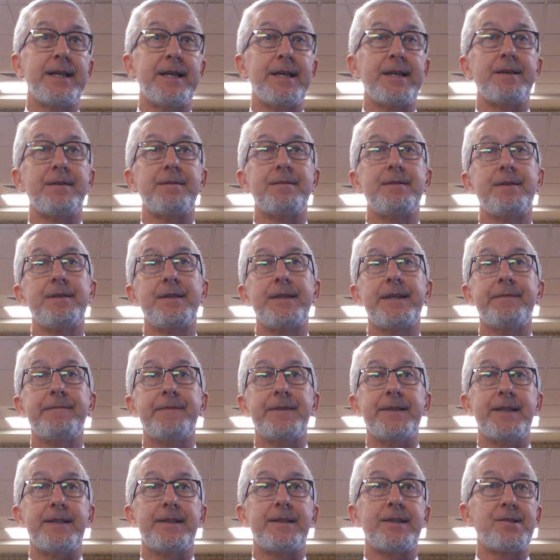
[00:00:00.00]
And
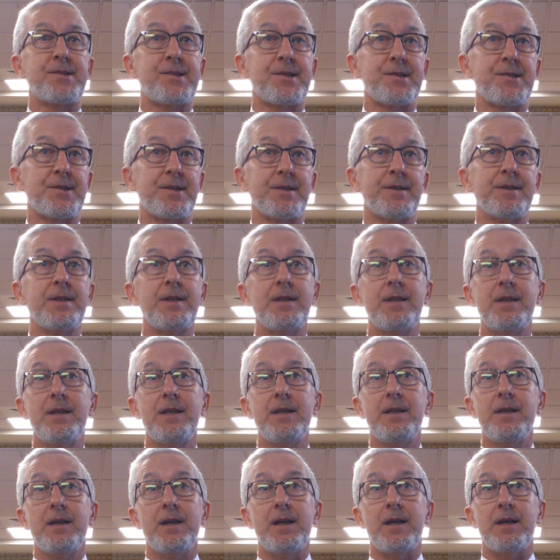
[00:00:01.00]
given that this is a
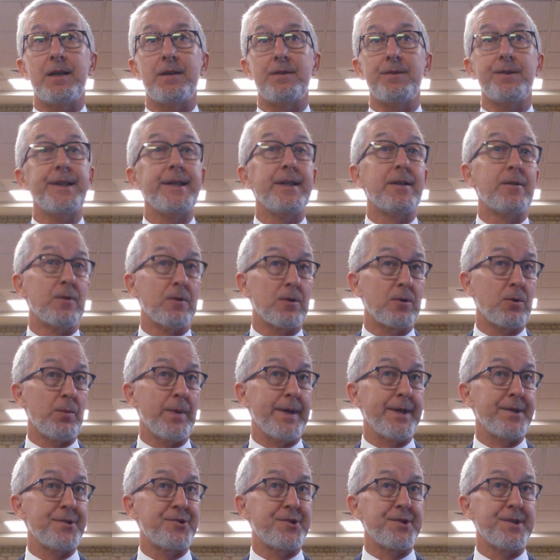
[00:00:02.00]
legal
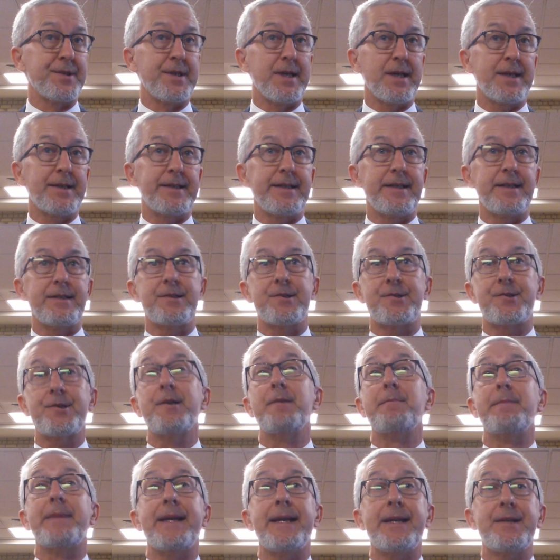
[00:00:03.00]
question, not a
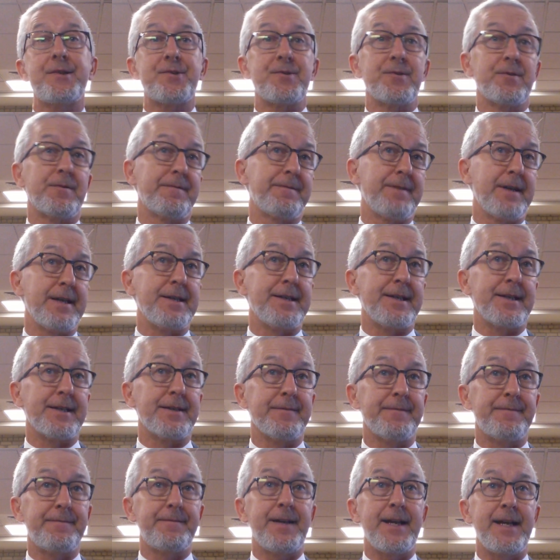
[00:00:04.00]
determination or finding
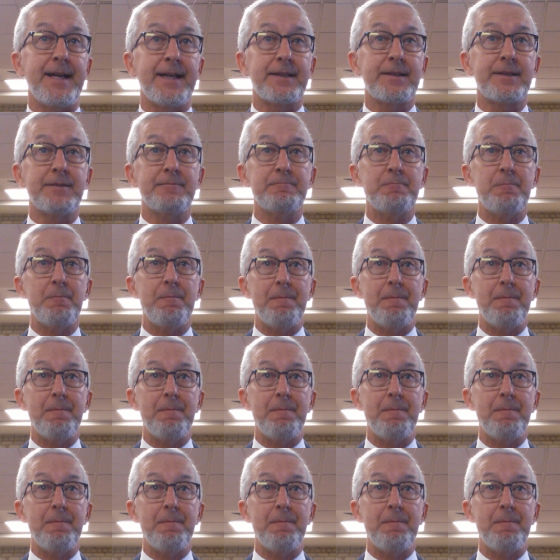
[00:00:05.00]
of fact,